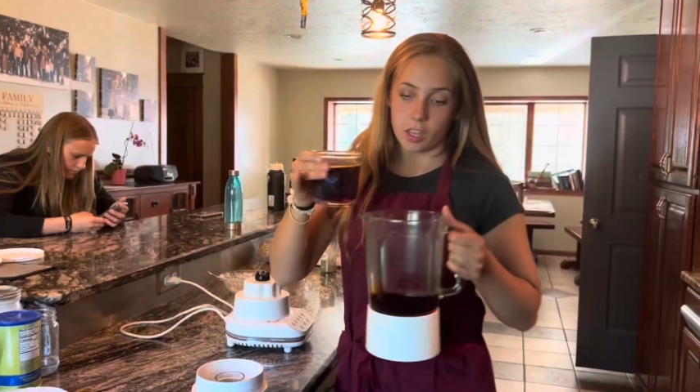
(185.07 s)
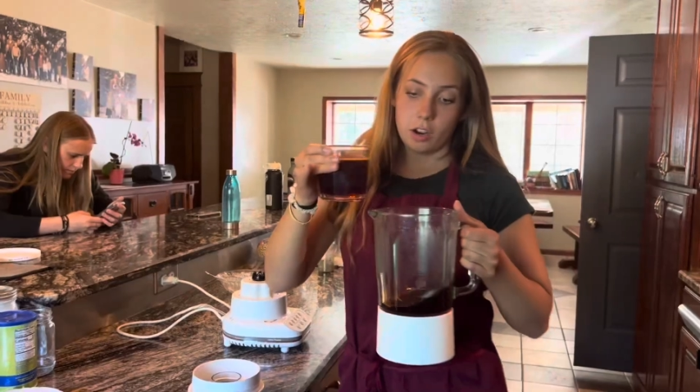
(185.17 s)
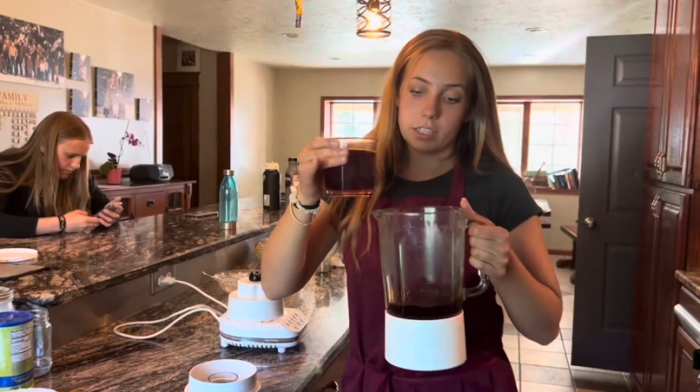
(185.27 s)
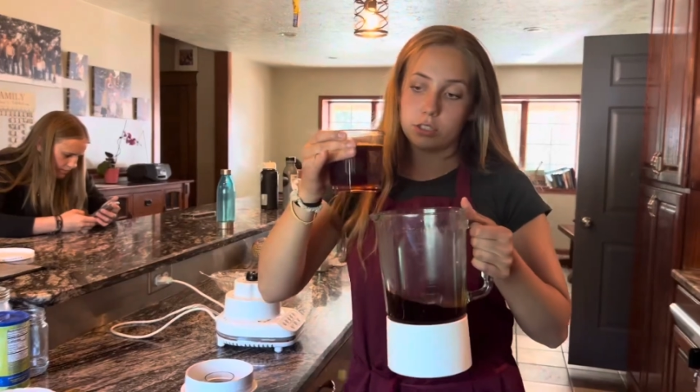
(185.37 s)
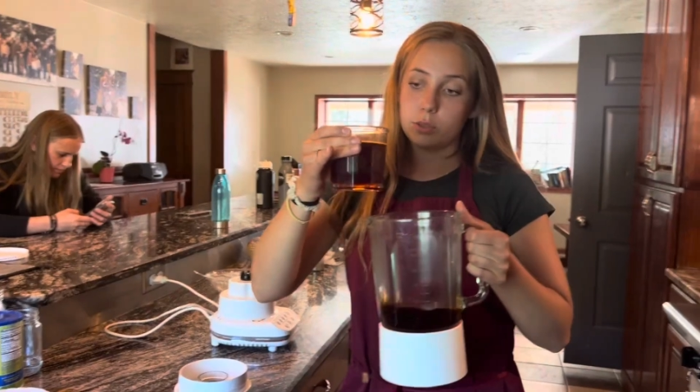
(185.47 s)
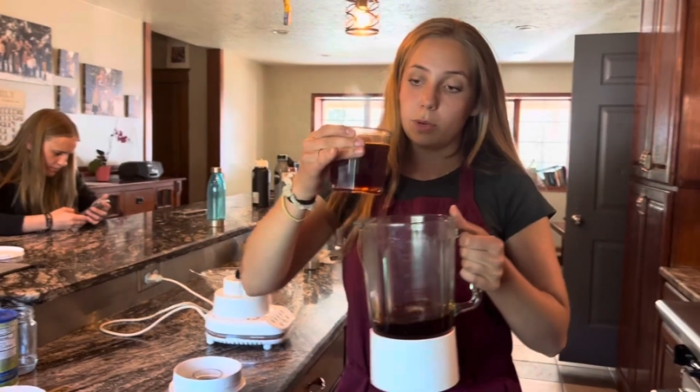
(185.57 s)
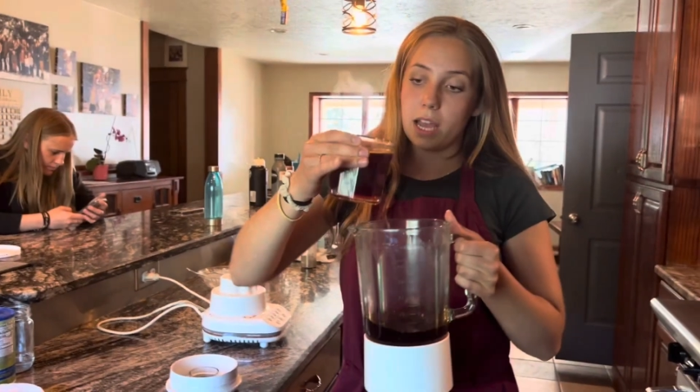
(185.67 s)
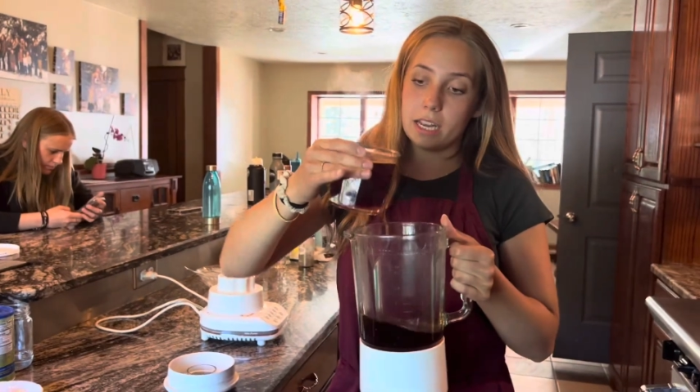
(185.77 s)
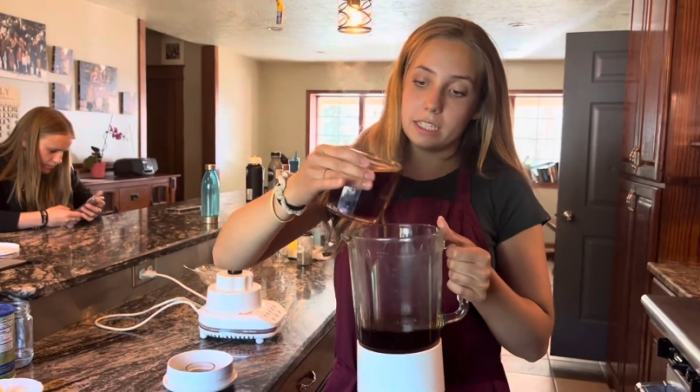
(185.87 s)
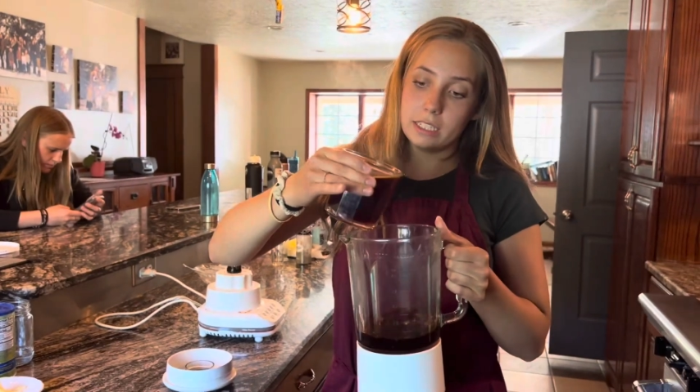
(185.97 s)
Alright, so we're
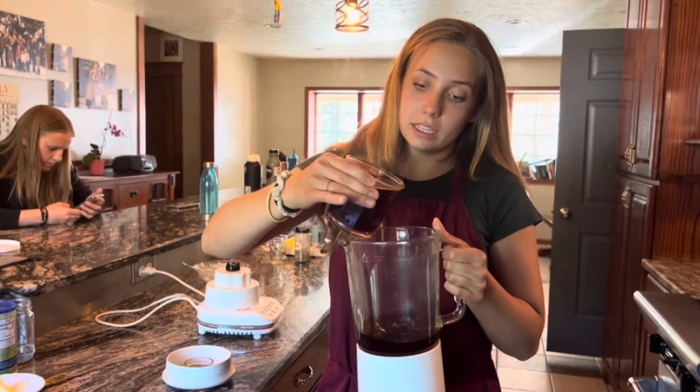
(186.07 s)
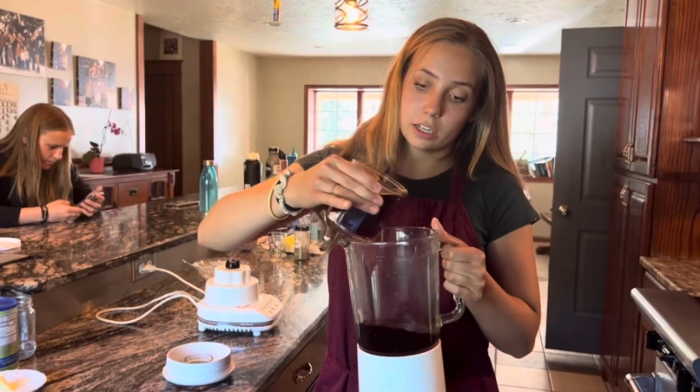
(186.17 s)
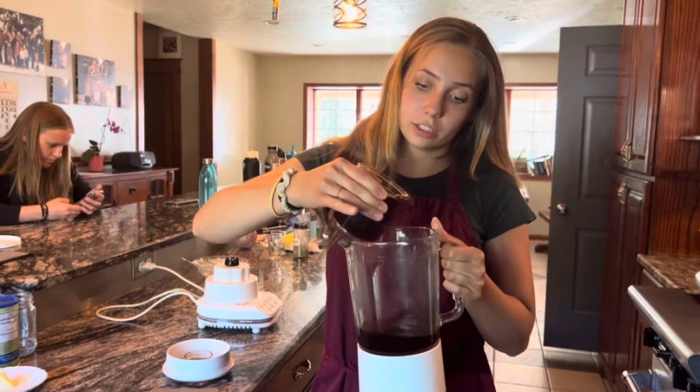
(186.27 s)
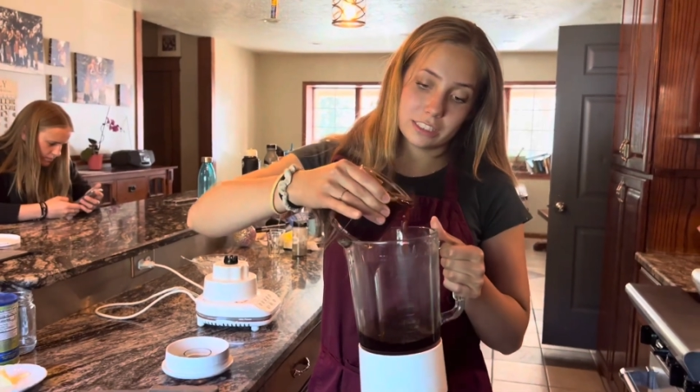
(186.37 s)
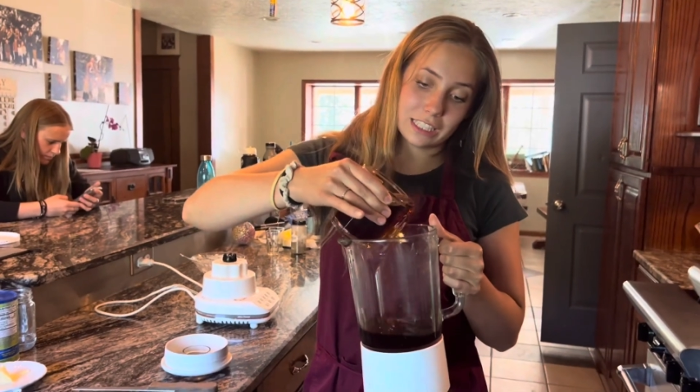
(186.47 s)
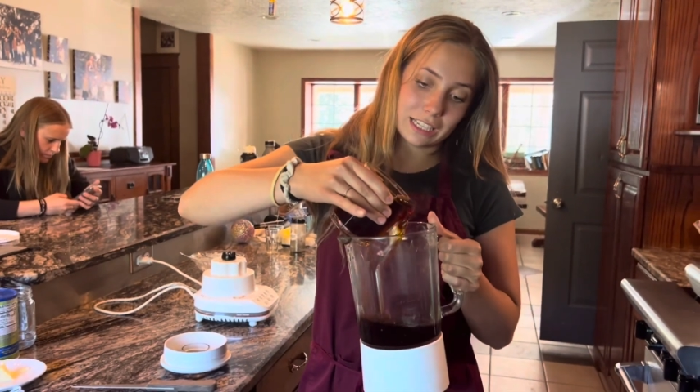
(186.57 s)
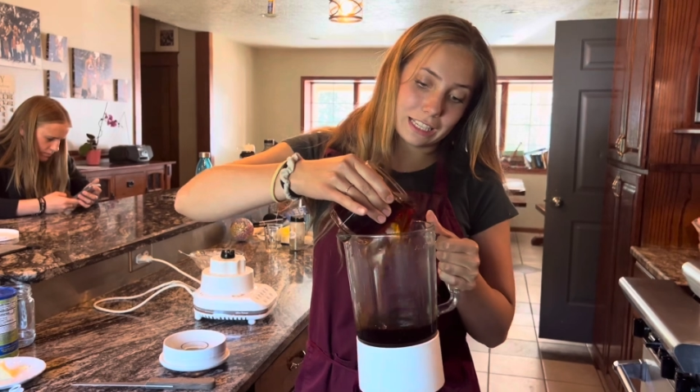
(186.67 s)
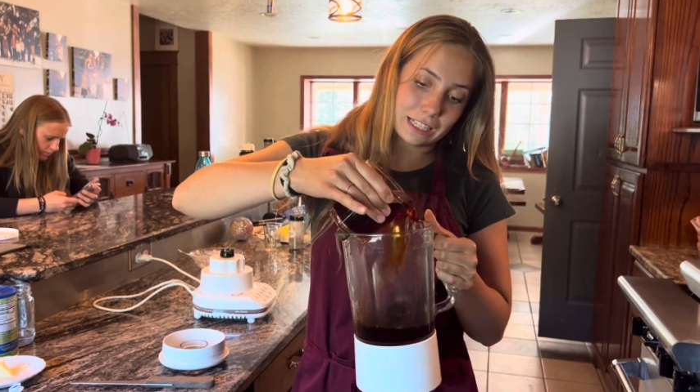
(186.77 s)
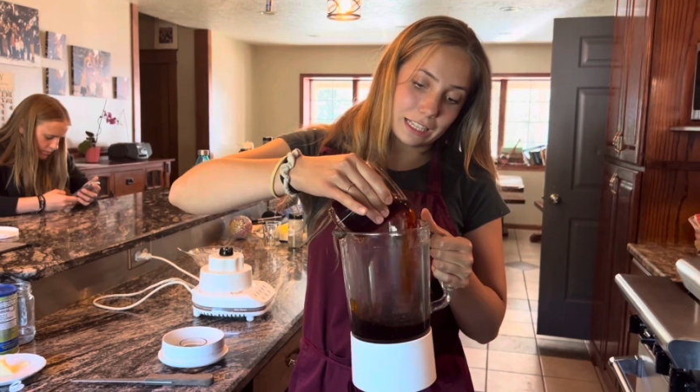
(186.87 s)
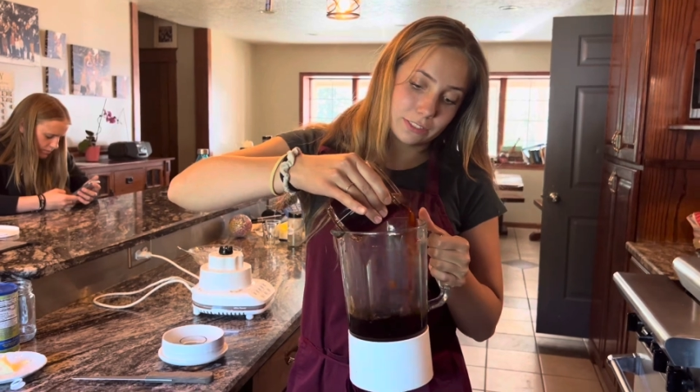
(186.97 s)
adding a second
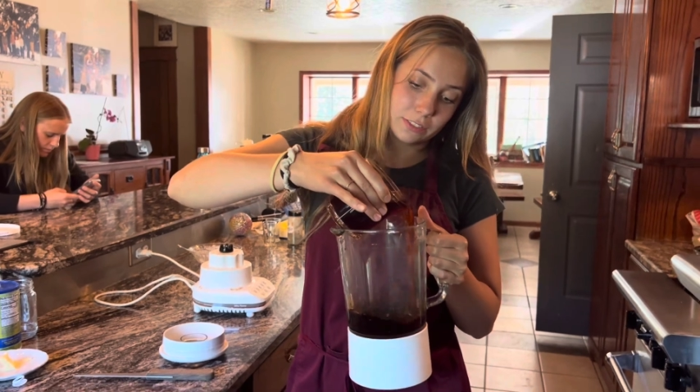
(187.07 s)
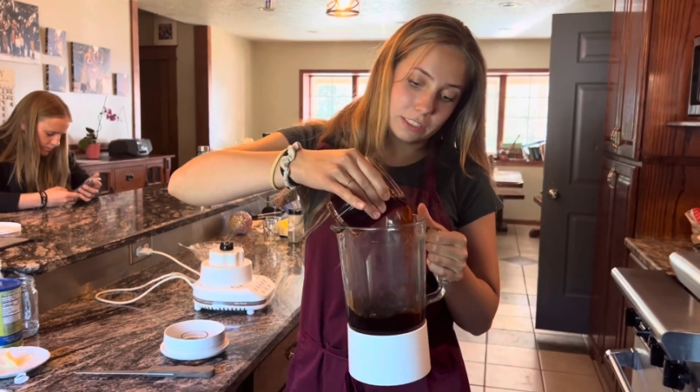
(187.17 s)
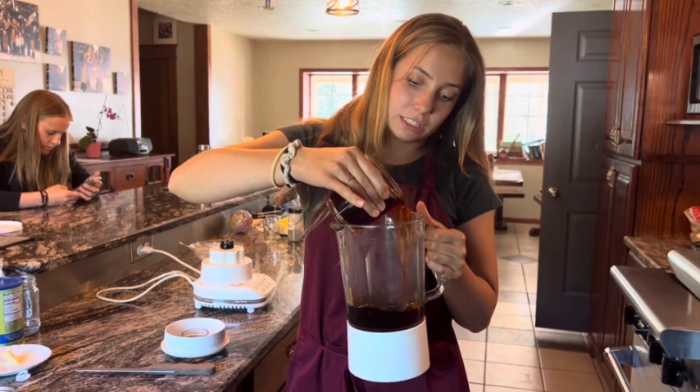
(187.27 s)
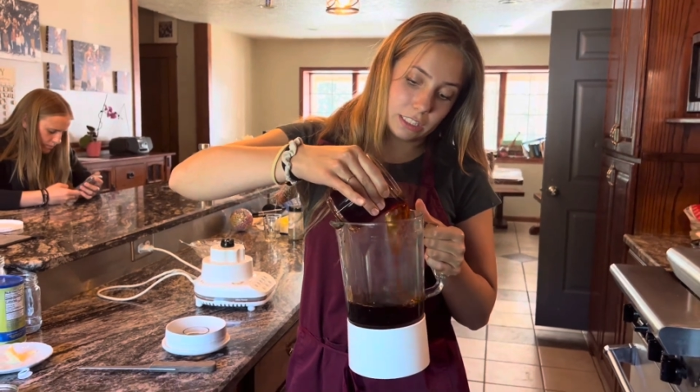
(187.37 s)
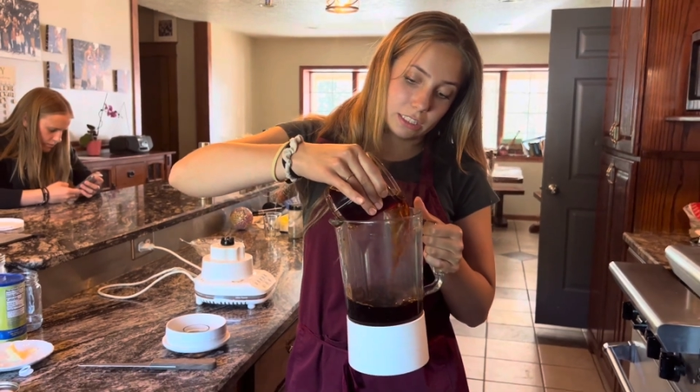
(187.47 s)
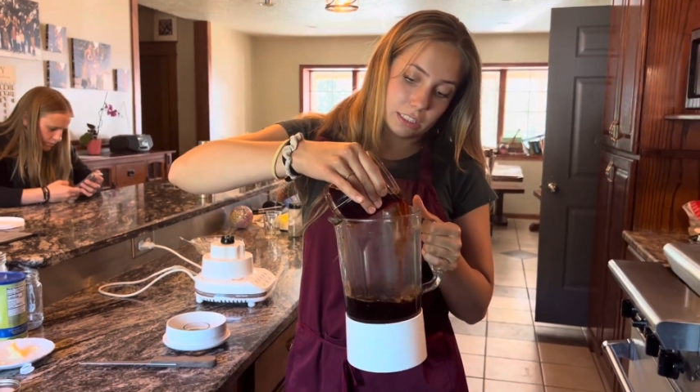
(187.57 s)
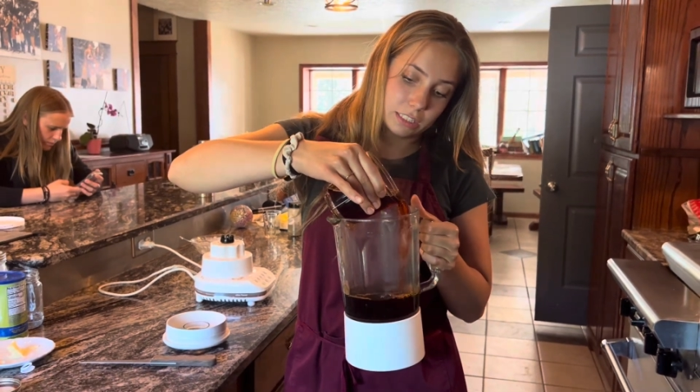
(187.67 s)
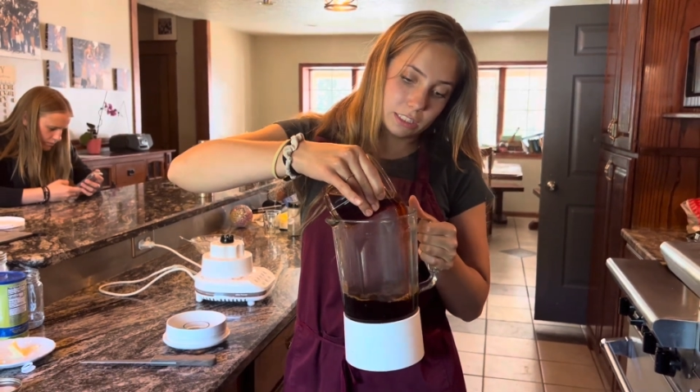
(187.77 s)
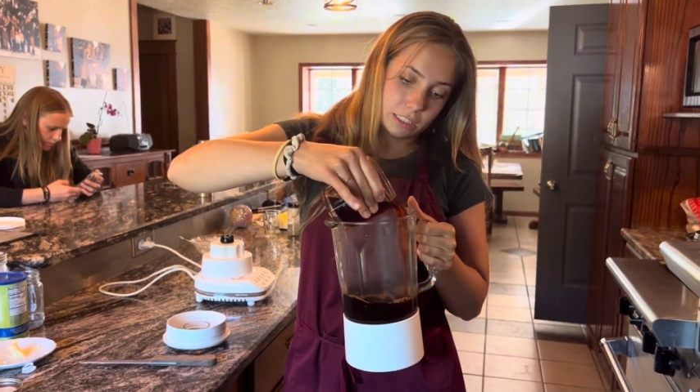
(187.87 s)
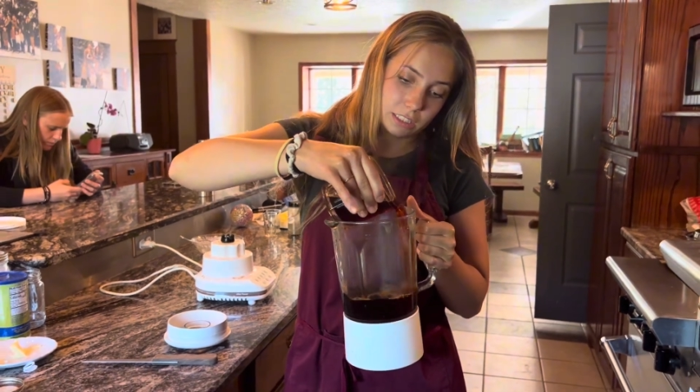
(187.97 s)
glass of tea
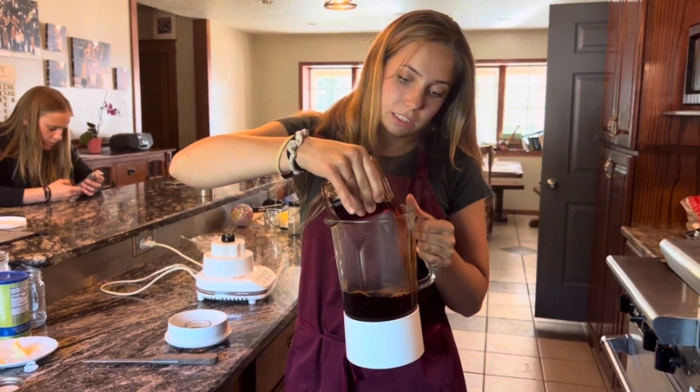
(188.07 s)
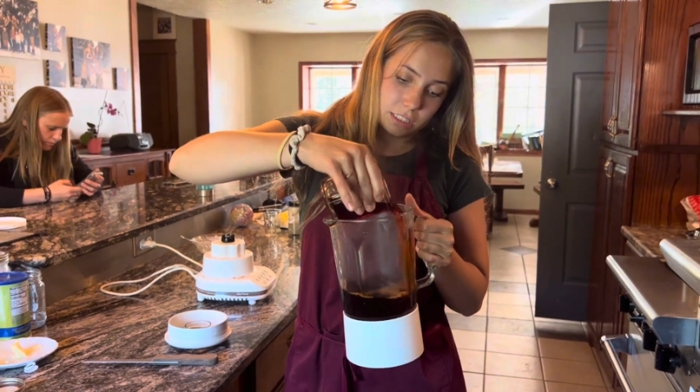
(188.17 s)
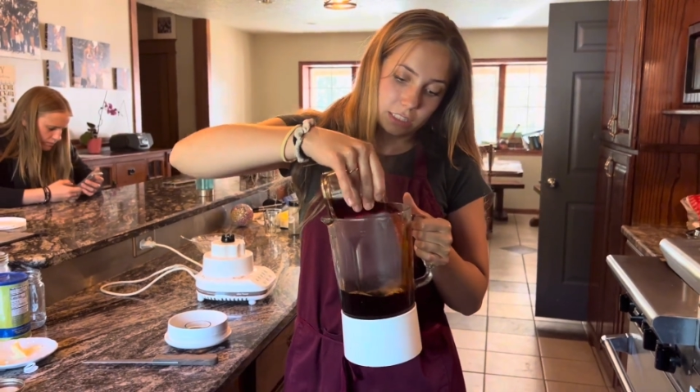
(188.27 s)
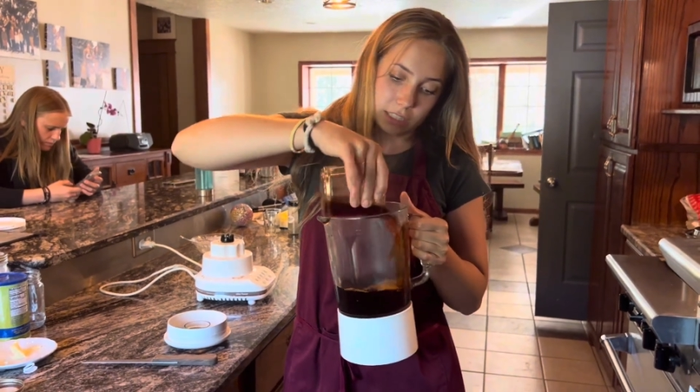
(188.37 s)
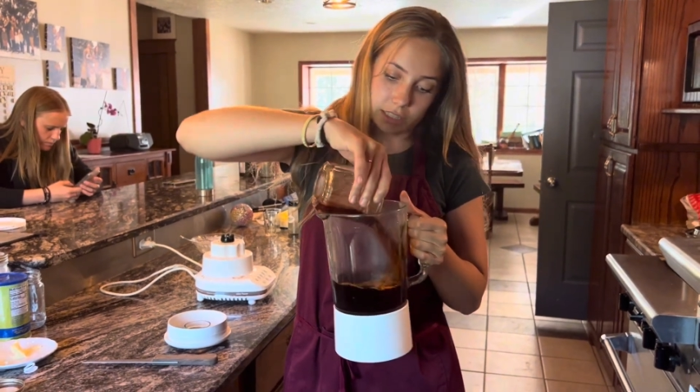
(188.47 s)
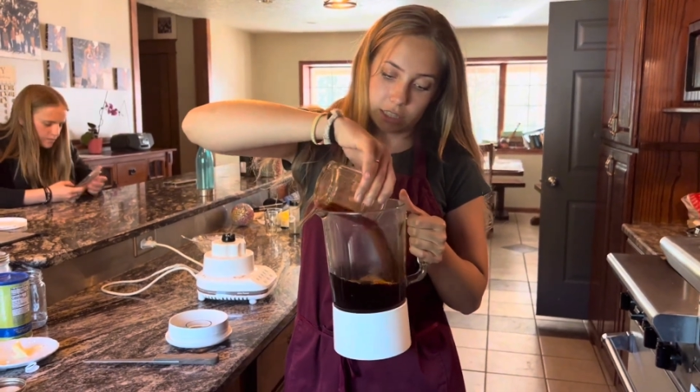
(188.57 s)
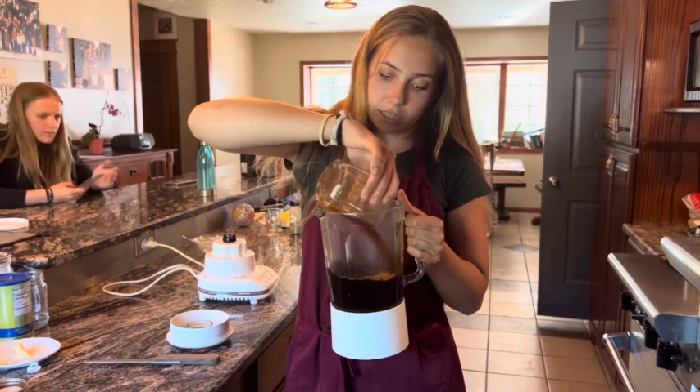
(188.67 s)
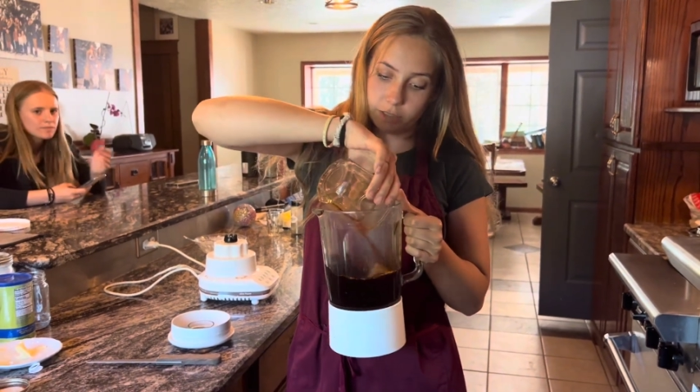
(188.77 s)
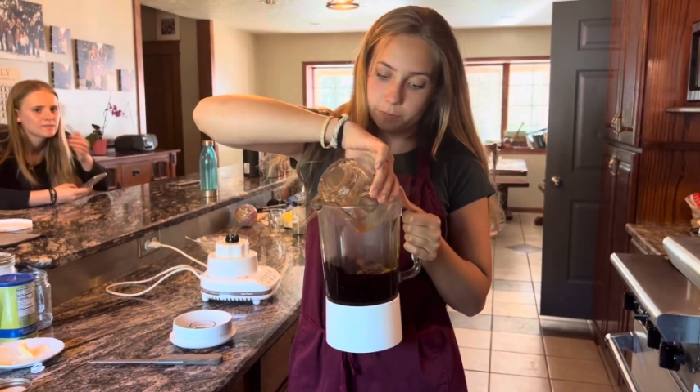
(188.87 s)
here.